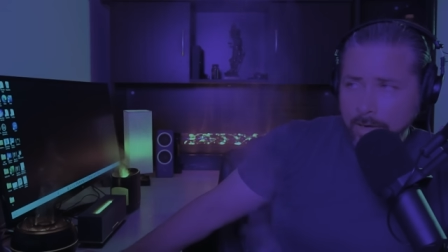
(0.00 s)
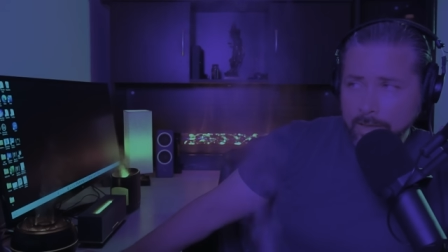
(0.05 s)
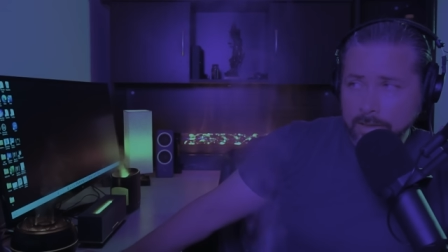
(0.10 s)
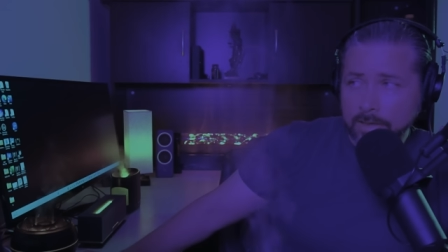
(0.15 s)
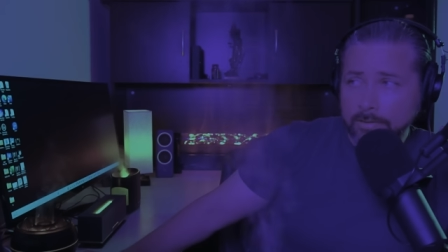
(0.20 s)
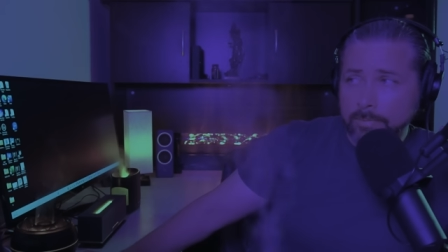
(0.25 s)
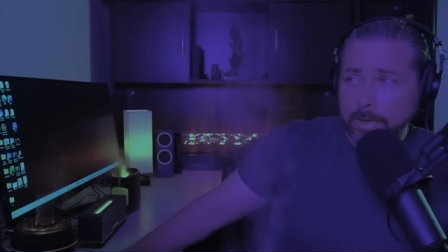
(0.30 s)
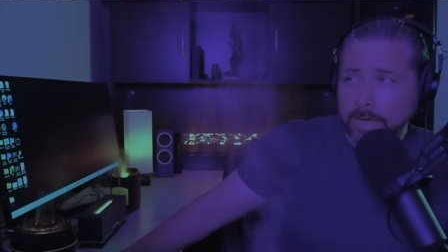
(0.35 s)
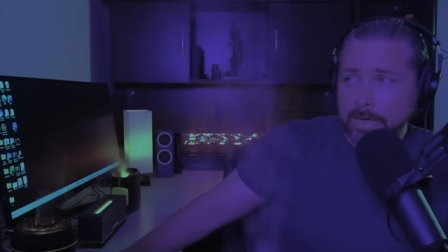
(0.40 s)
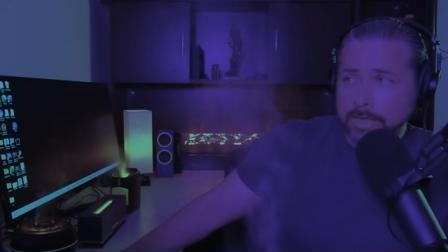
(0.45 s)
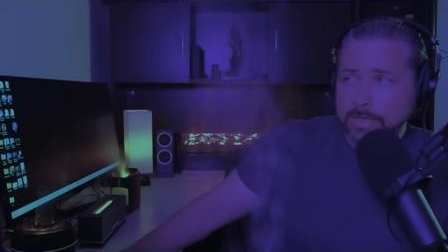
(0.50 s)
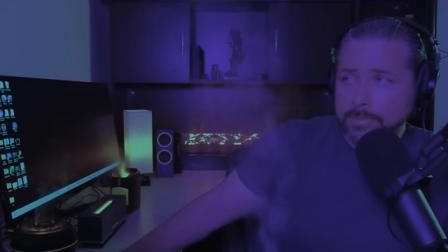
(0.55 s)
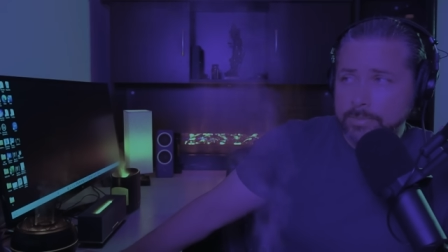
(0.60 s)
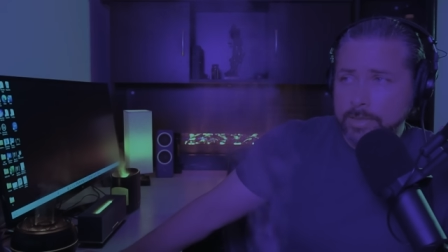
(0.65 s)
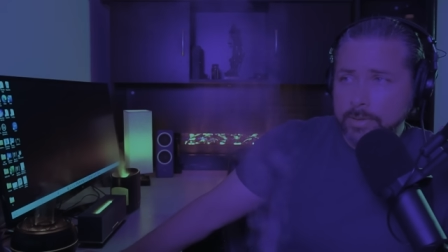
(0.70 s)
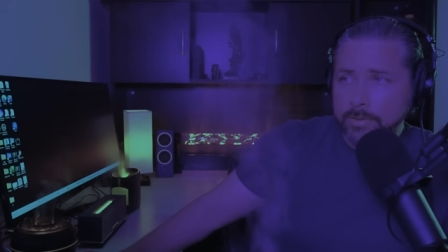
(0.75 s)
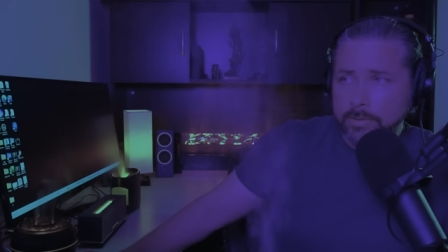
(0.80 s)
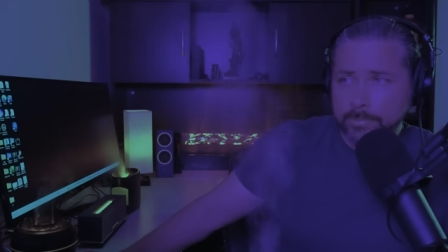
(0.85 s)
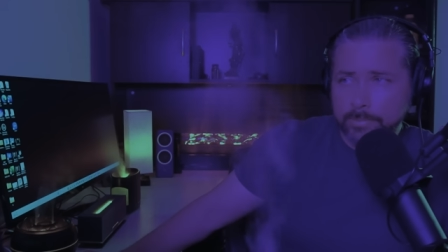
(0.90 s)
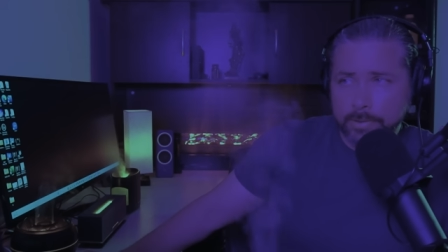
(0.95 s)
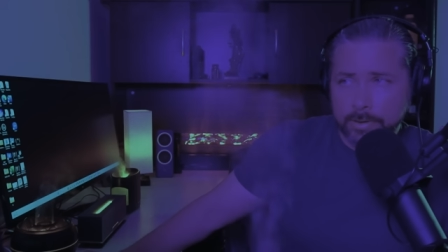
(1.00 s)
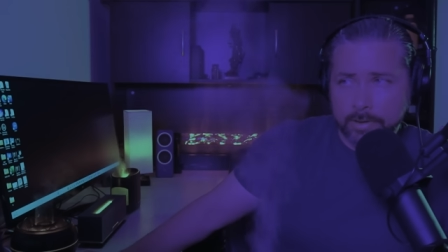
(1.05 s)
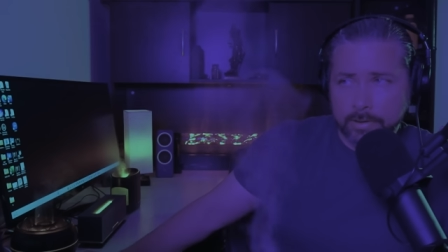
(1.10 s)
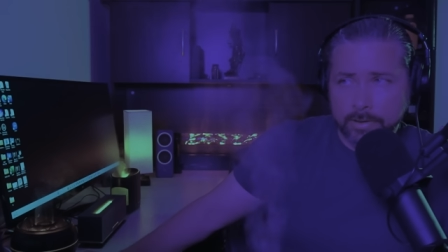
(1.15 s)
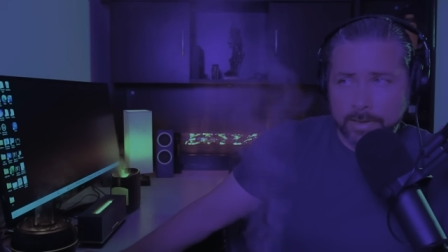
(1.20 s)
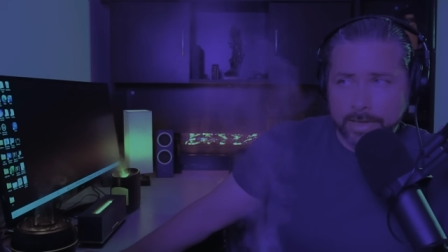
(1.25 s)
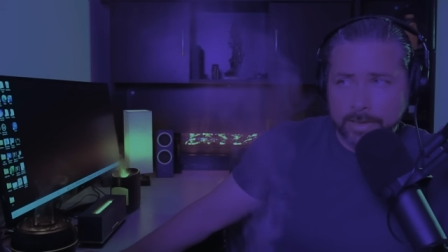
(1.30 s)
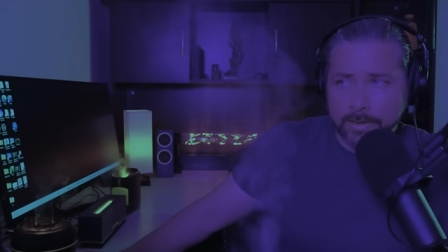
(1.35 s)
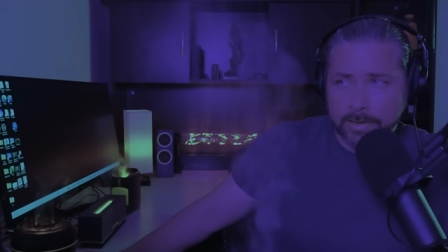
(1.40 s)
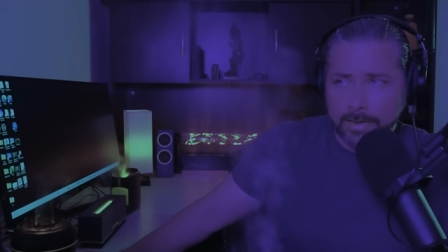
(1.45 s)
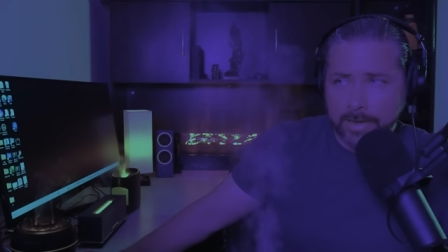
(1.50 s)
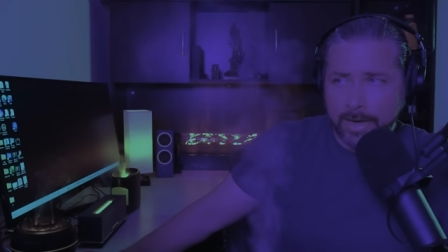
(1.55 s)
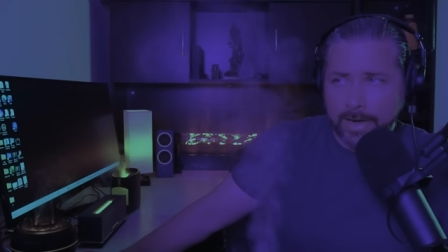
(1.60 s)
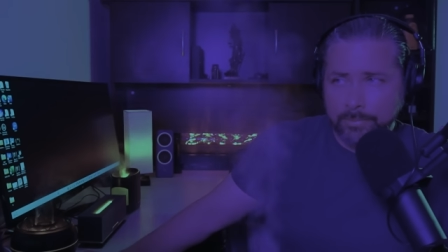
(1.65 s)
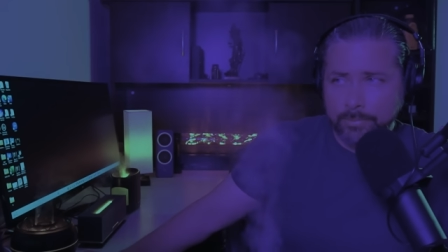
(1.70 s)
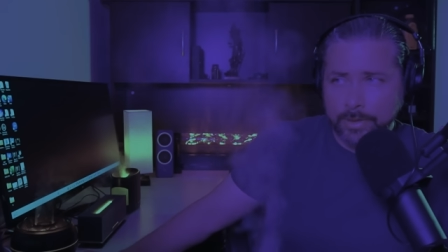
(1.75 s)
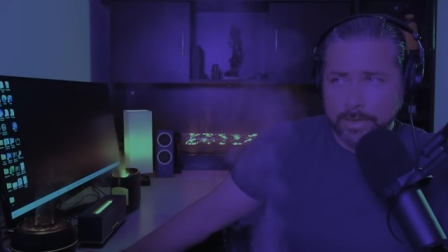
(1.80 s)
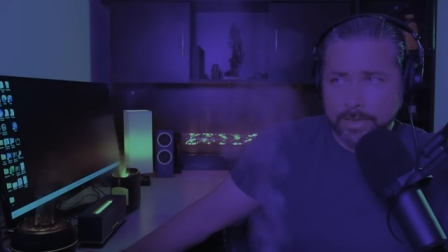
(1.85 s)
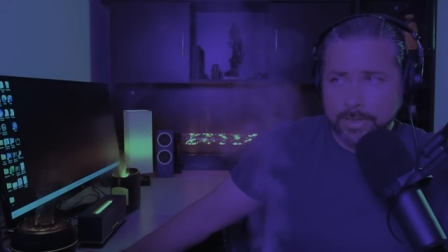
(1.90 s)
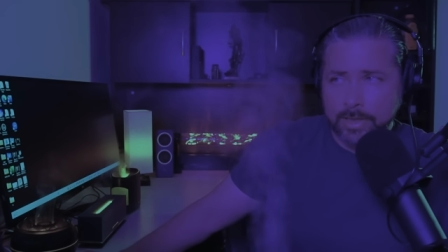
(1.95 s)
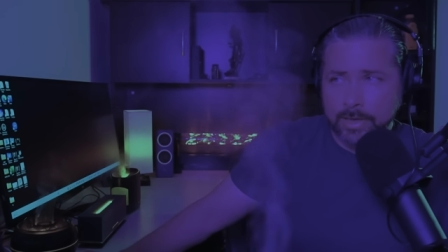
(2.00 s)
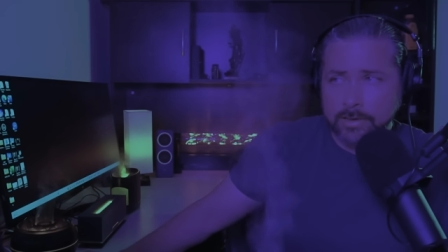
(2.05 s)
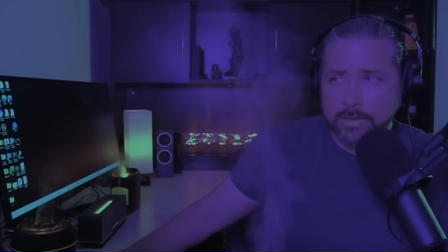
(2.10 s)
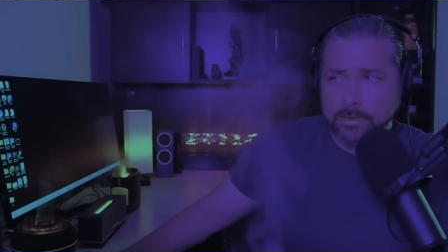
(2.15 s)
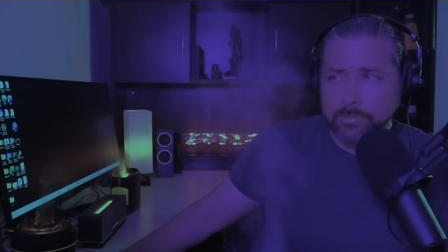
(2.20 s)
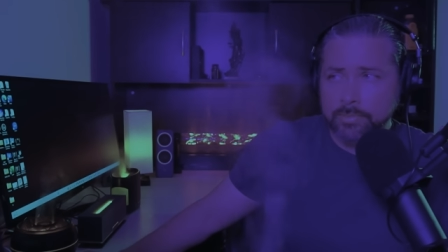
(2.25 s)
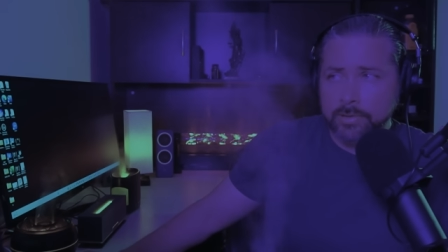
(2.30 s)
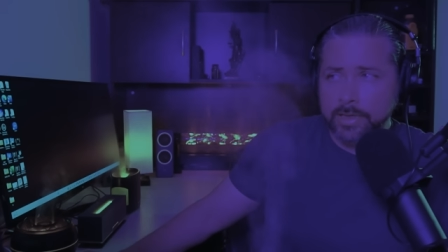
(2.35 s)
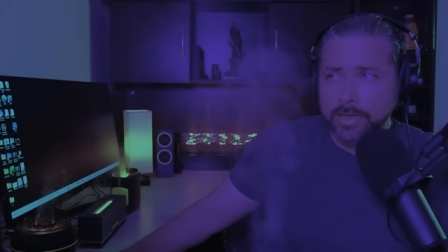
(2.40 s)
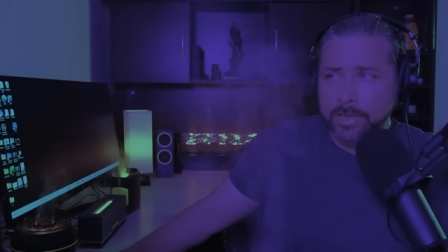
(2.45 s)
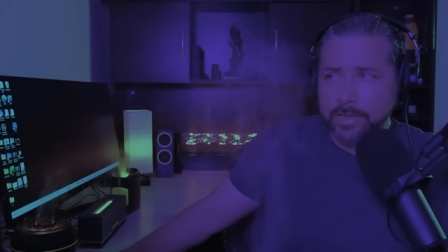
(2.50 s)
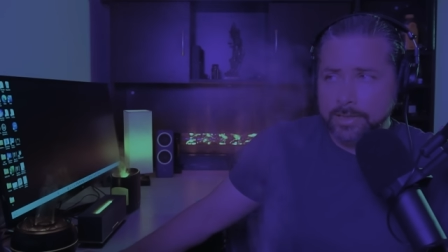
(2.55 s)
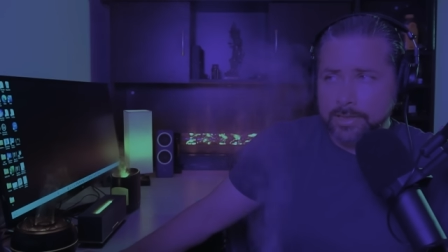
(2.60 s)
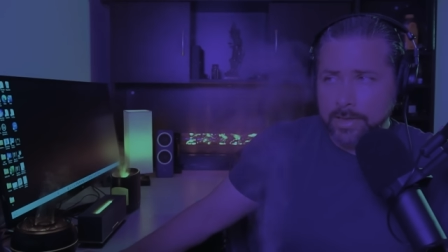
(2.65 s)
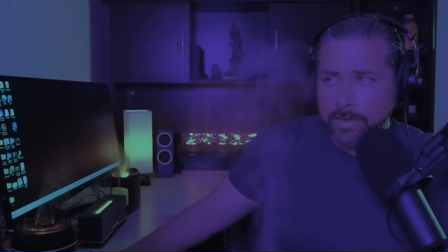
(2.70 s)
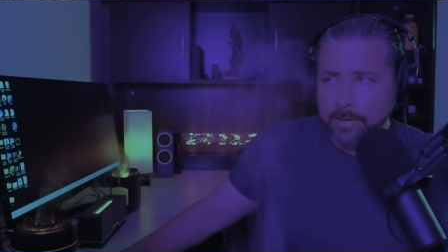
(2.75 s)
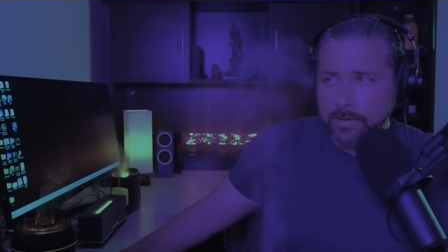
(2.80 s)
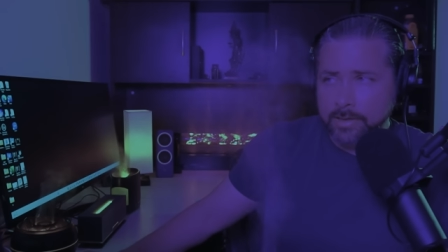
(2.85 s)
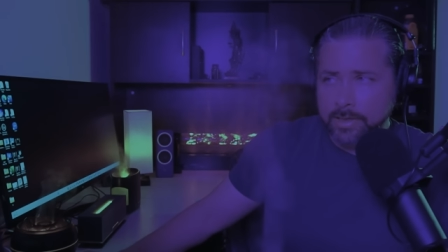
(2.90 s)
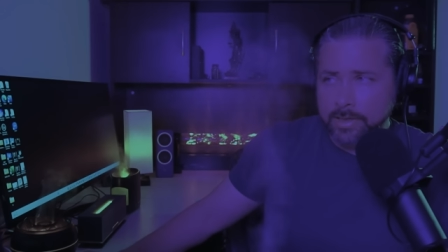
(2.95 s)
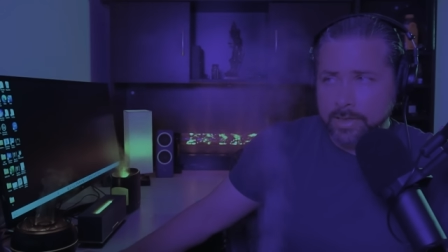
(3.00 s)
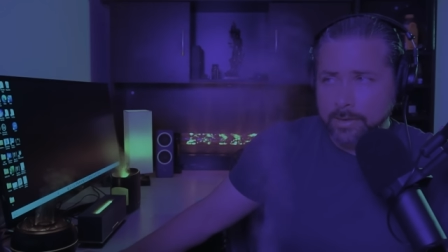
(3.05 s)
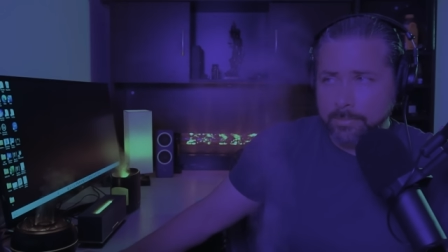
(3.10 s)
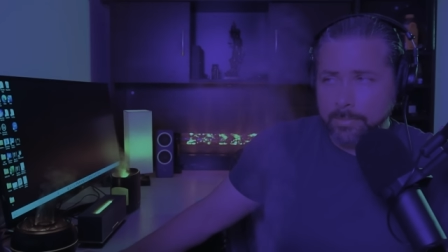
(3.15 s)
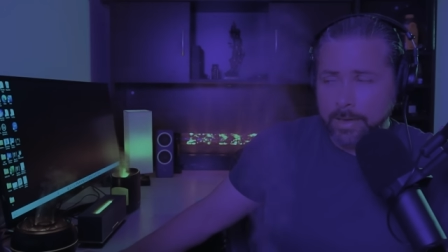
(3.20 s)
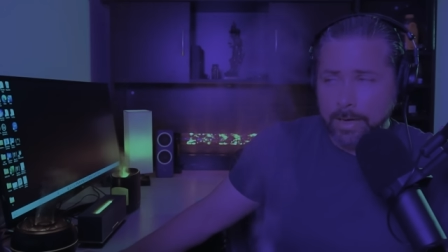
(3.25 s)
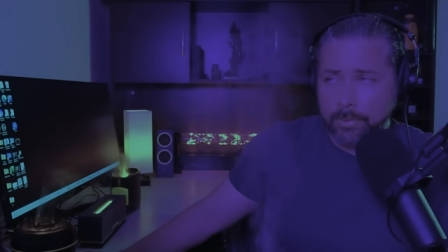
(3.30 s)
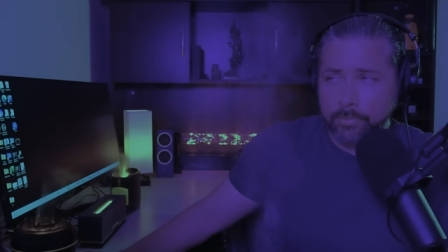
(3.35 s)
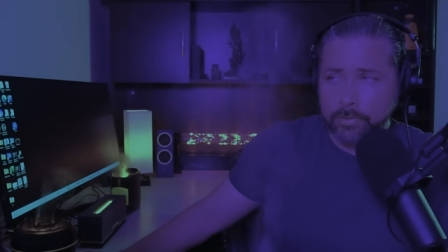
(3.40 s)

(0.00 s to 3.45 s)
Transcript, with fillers: I love my husband, but lately I have been contemplating telling him